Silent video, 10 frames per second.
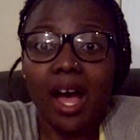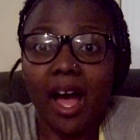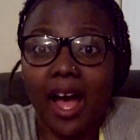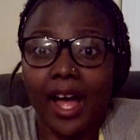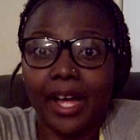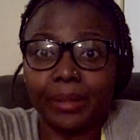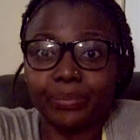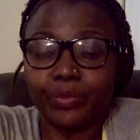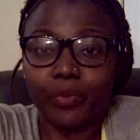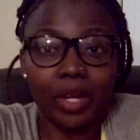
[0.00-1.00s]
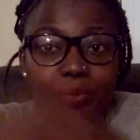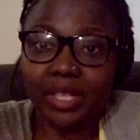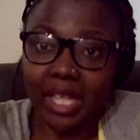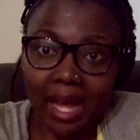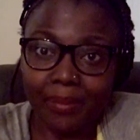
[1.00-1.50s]
One
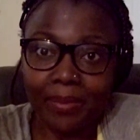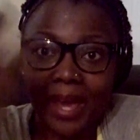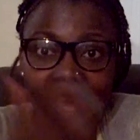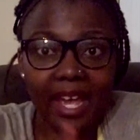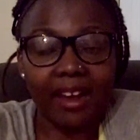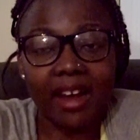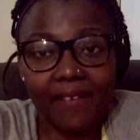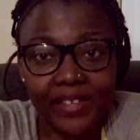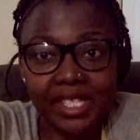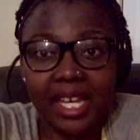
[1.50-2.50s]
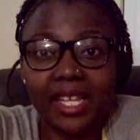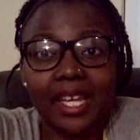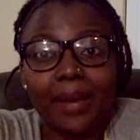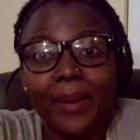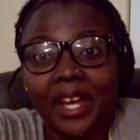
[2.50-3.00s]
would not be my hair. Obviously, I didn't
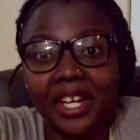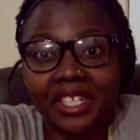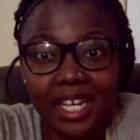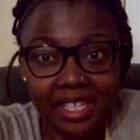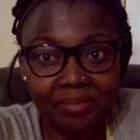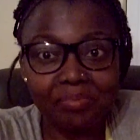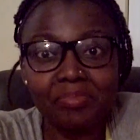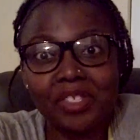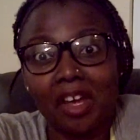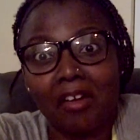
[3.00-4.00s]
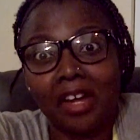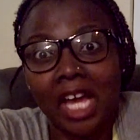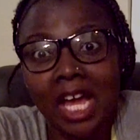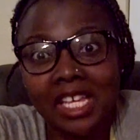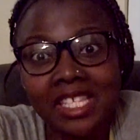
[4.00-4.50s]
get my hair done. Sorry,
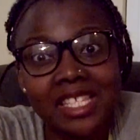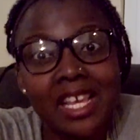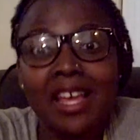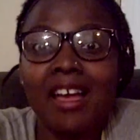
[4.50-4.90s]
guys.